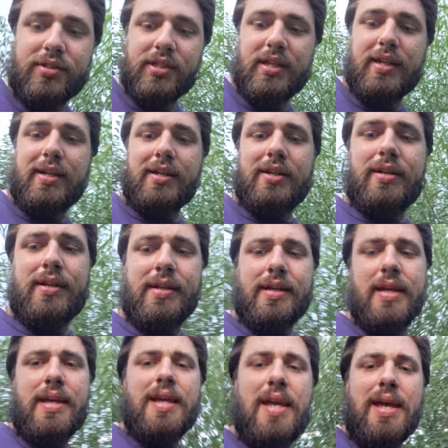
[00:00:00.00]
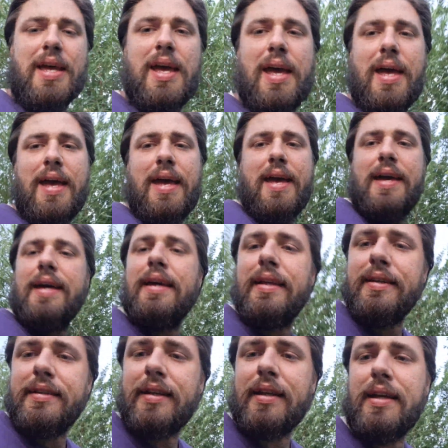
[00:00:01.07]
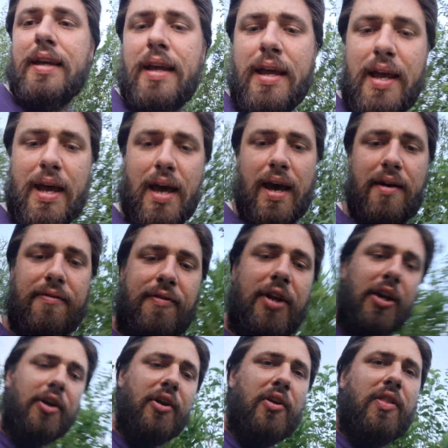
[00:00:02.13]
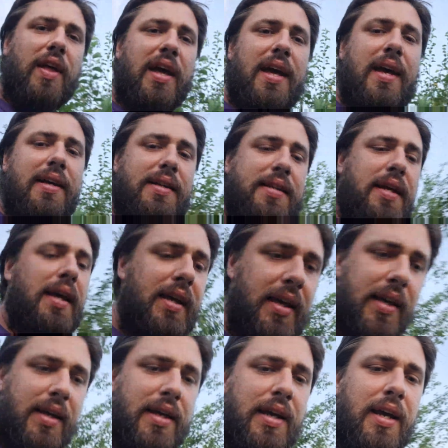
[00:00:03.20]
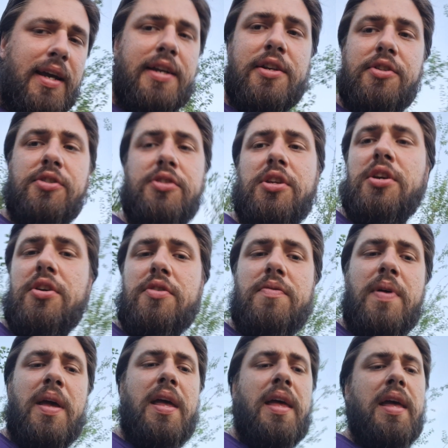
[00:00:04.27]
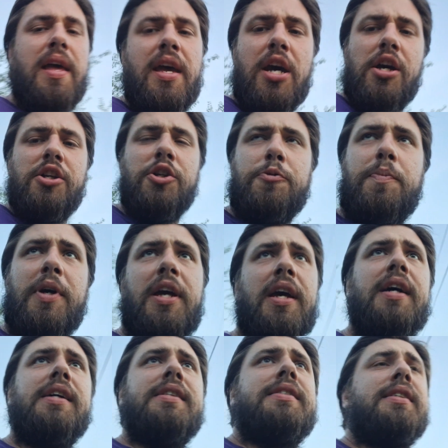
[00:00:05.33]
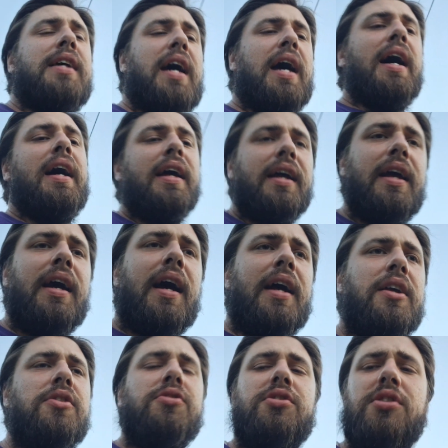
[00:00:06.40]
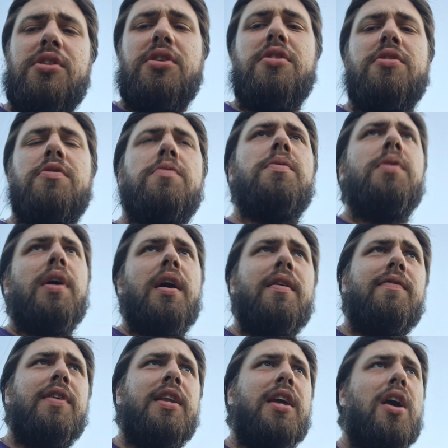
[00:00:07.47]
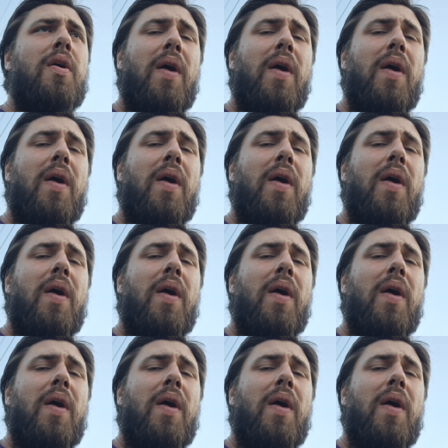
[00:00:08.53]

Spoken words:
there, and I figure that here soon, just because I used to do a video